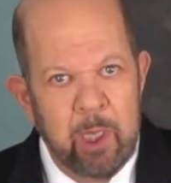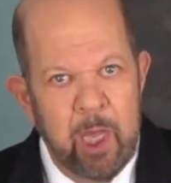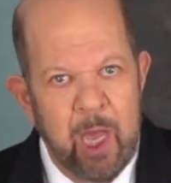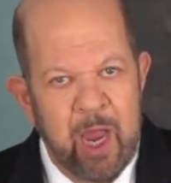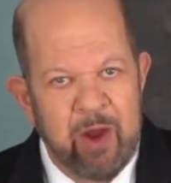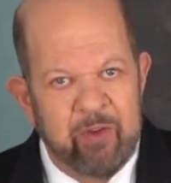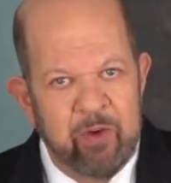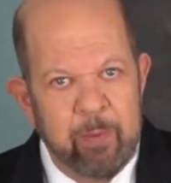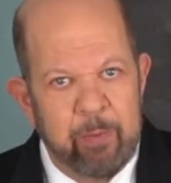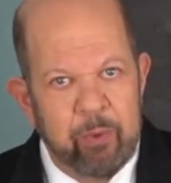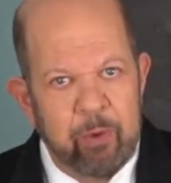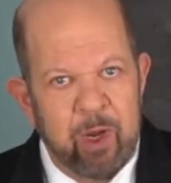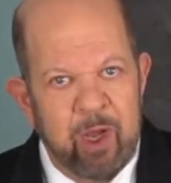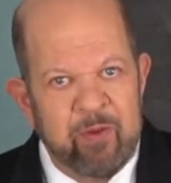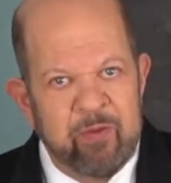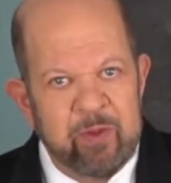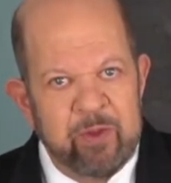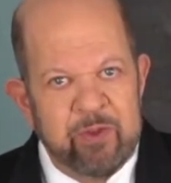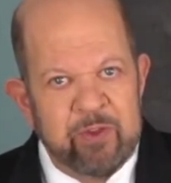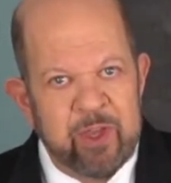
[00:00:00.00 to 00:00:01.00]
Every
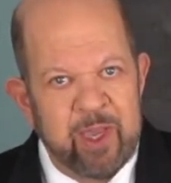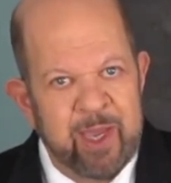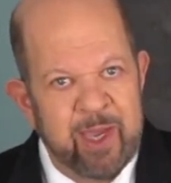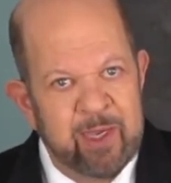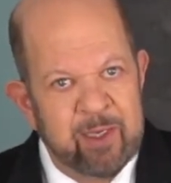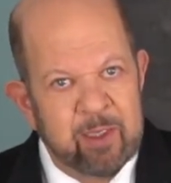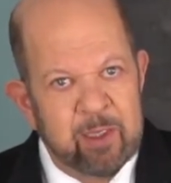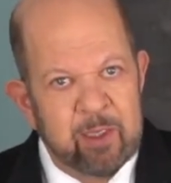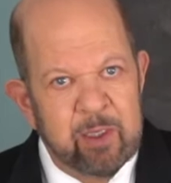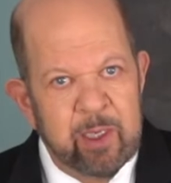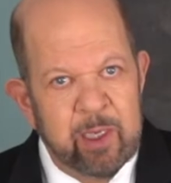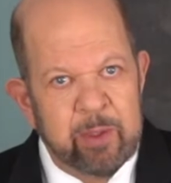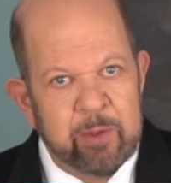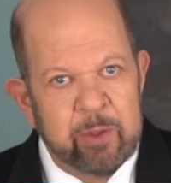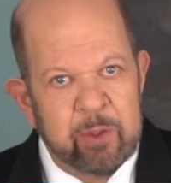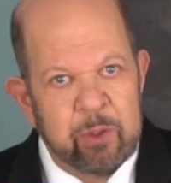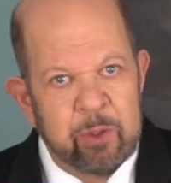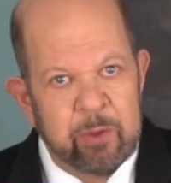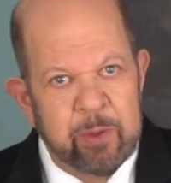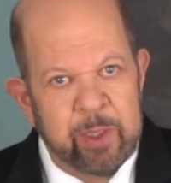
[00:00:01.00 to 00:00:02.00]
province and
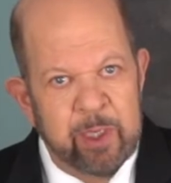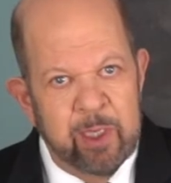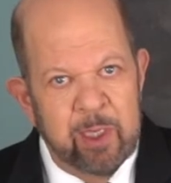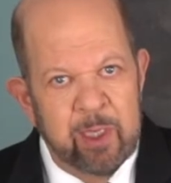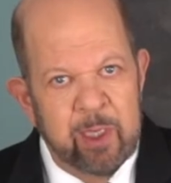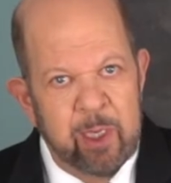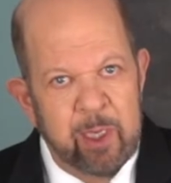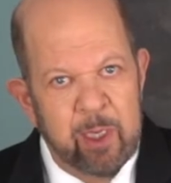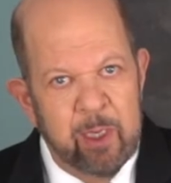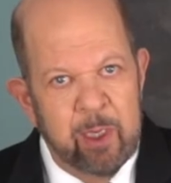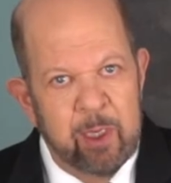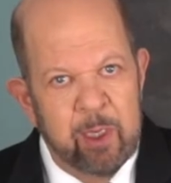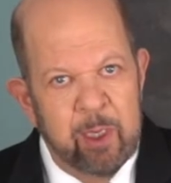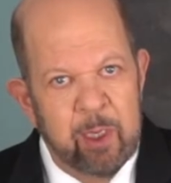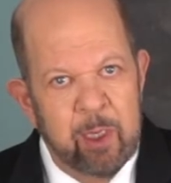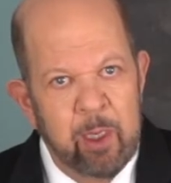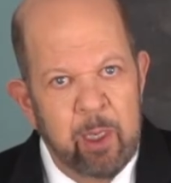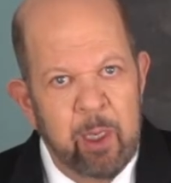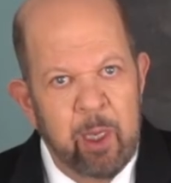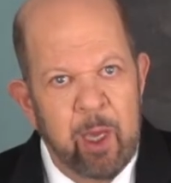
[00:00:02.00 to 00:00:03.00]
territory in
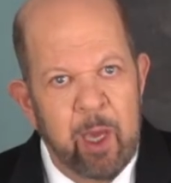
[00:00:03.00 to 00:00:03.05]
Canada